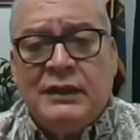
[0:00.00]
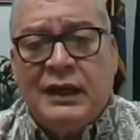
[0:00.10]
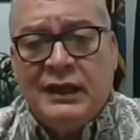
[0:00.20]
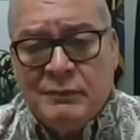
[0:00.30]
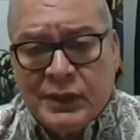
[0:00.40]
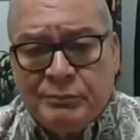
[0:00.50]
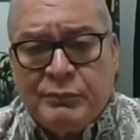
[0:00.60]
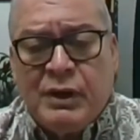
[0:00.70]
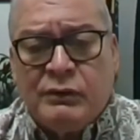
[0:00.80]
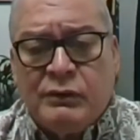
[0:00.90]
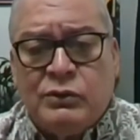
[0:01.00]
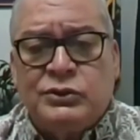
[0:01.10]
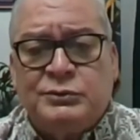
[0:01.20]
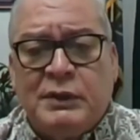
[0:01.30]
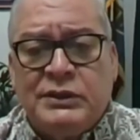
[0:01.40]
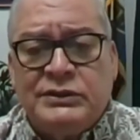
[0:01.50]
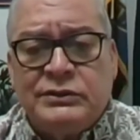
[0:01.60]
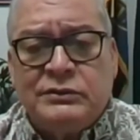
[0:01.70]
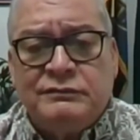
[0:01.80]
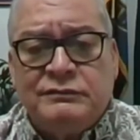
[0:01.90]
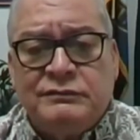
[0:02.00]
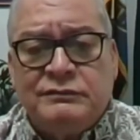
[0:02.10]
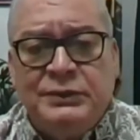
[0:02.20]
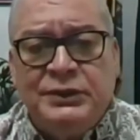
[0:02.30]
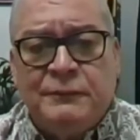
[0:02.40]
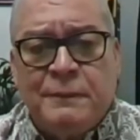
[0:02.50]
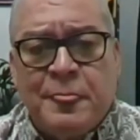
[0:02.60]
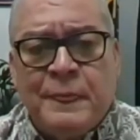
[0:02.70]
I am a proud co-sponsor of this bill.